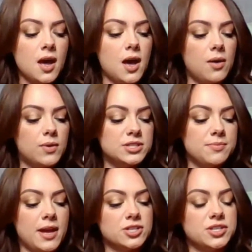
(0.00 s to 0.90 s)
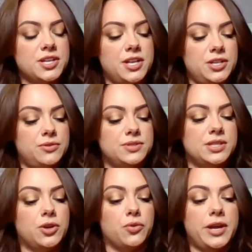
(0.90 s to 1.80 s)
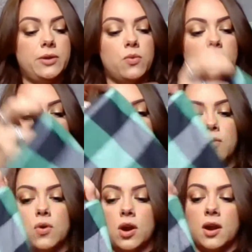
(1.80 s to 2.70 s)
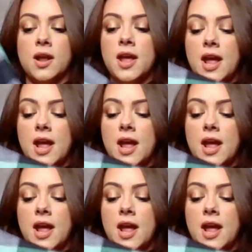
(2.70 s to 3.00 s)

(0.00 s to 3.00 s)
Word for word: uh, which I'm actually going to use the green one for.